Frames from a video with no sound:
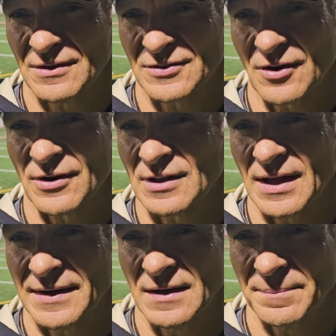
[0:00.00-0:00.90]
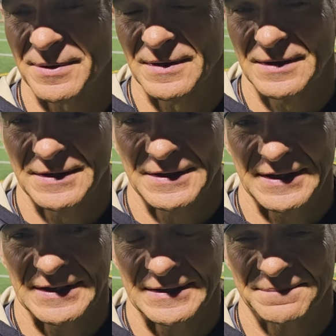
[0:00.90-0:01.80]
the starting lineup.
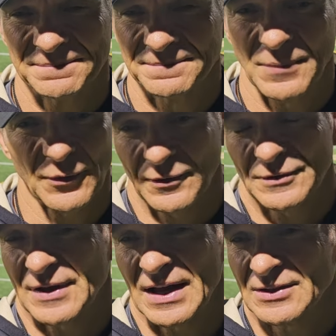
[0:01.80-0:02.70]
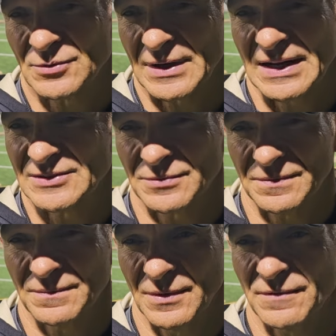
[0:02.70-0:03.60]
Um, both of those guys were guys
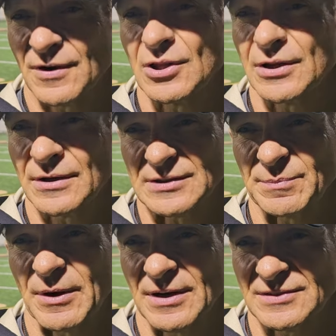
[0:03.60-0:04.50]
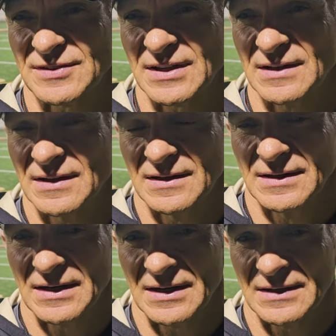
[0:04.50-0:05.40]
with very little experience that
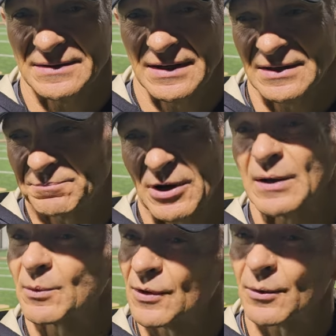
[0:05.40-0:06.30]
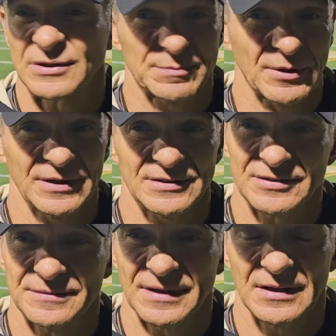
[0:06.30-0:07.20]
uh, and Brady with no
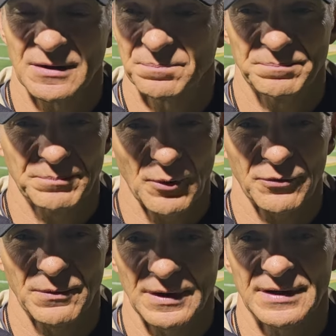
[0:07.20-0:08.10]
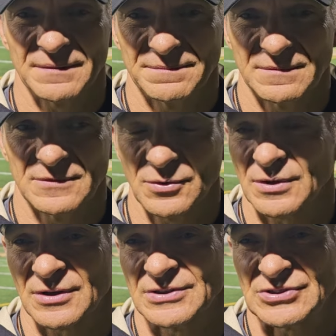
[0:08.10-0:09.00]
experience, and they're both really
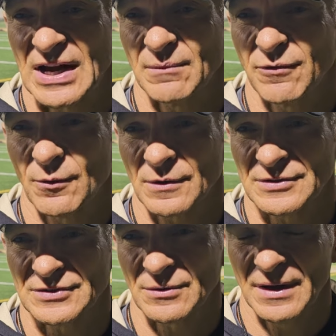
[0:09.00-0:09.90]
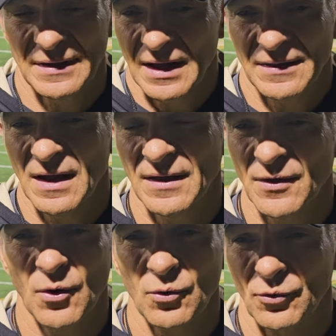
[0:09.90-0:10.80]
doing a good job for us. So and and and
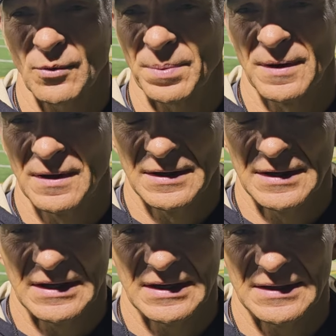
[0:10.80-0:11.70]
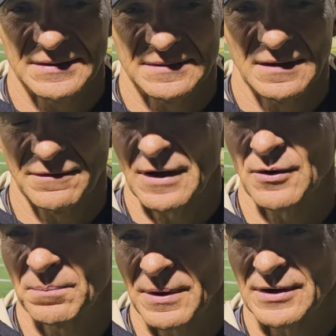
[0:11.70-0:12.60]
the whole group, uh, the
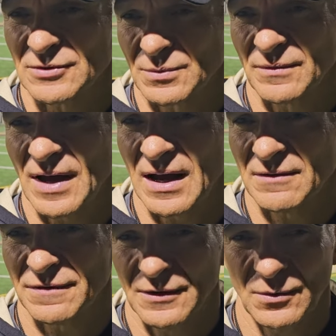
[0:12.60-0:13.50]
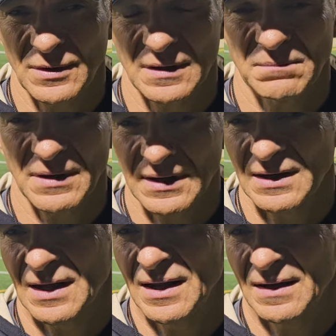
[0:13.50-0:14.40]
veteran players we've got: Finucane,
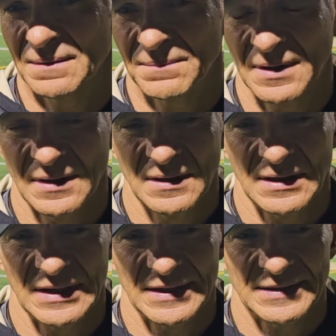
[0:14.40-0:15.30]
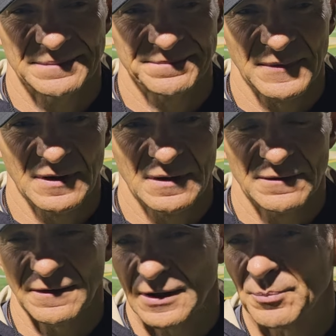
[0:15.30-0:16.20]
Buckingham, um,
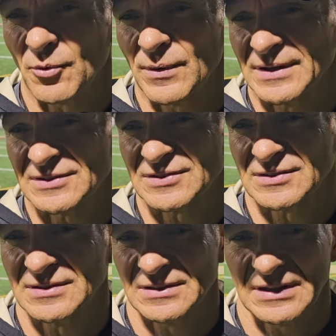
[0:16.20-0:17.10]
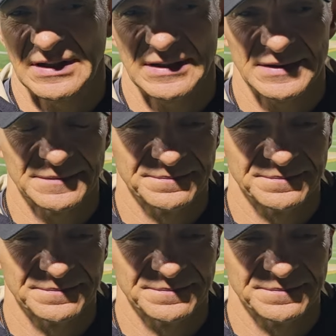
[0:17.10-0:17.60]
uh,